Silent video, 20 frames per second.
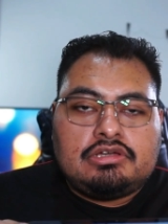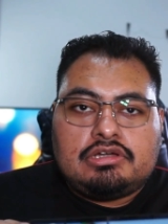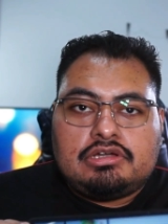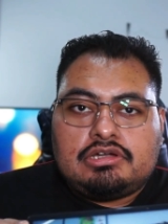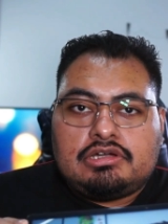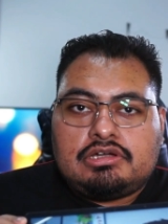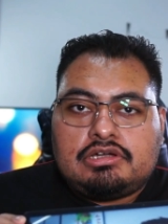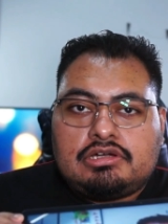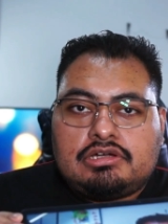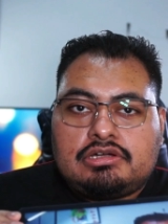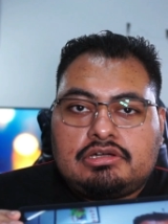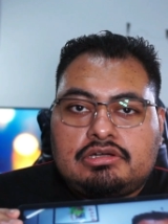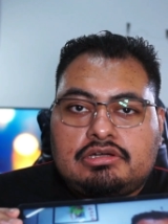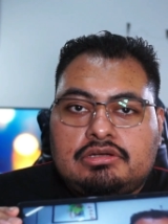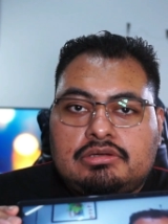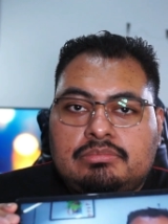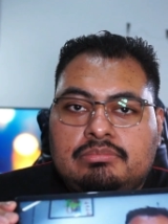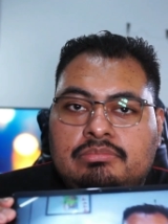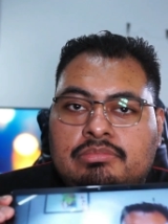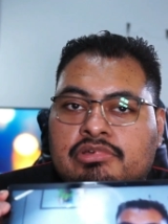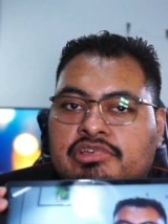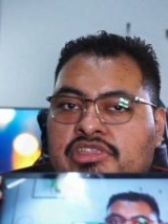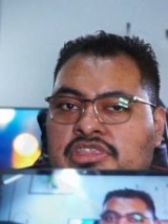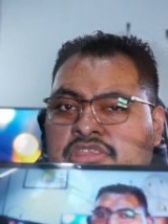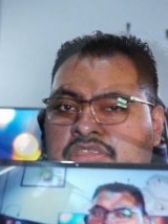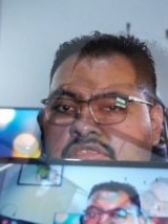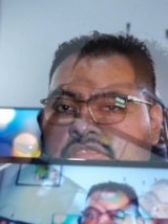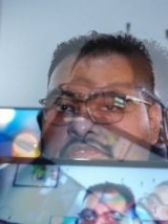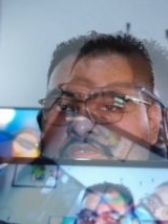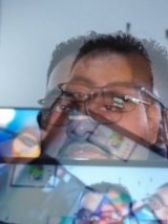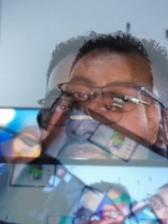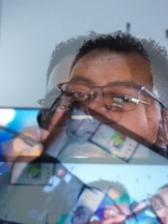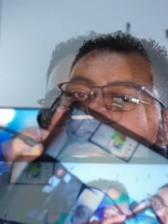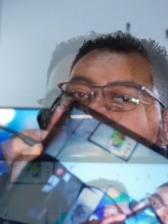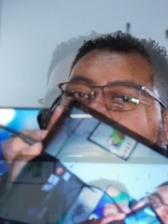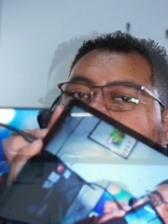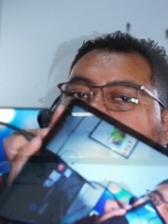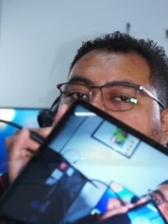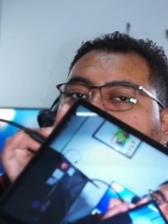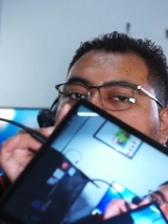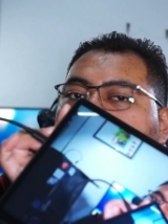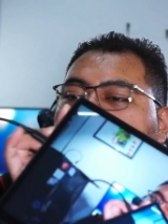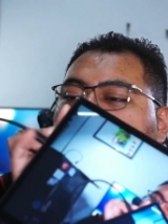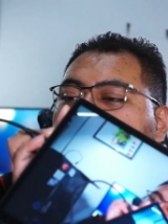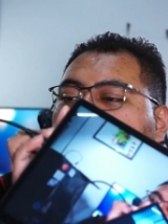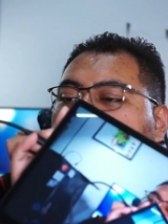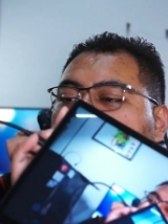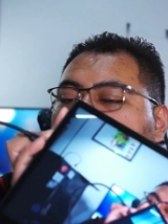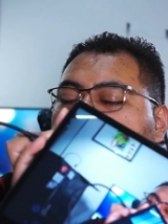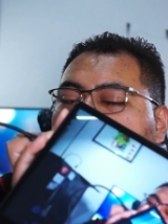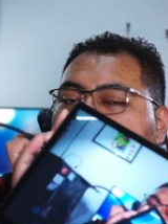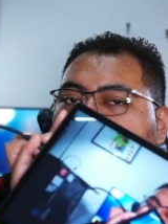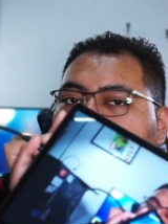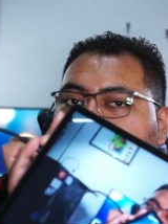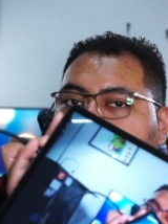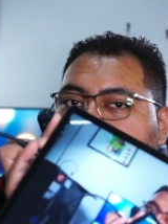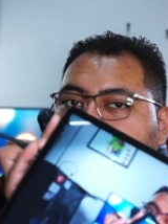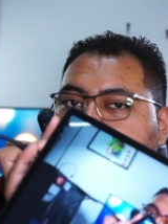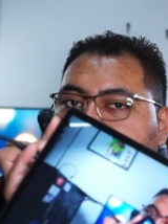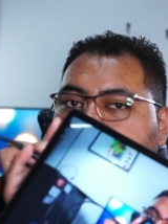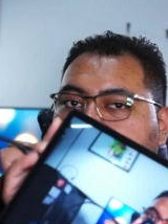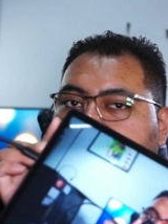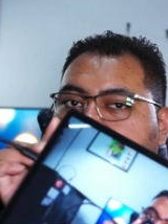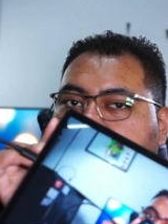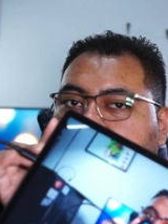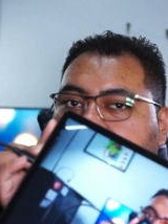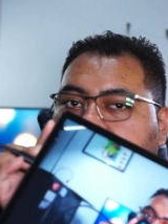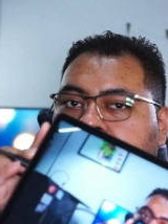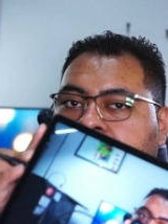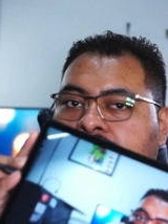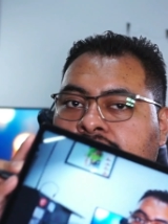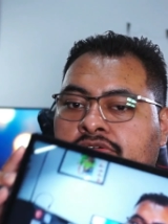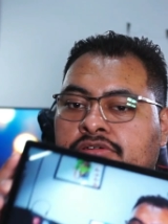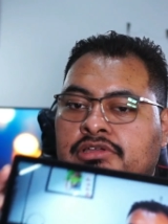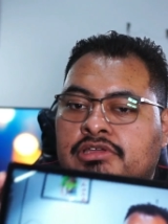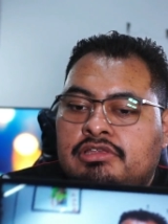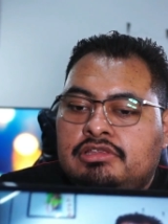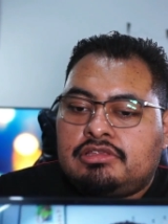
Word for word: uh, but this particular feature I really enjoyed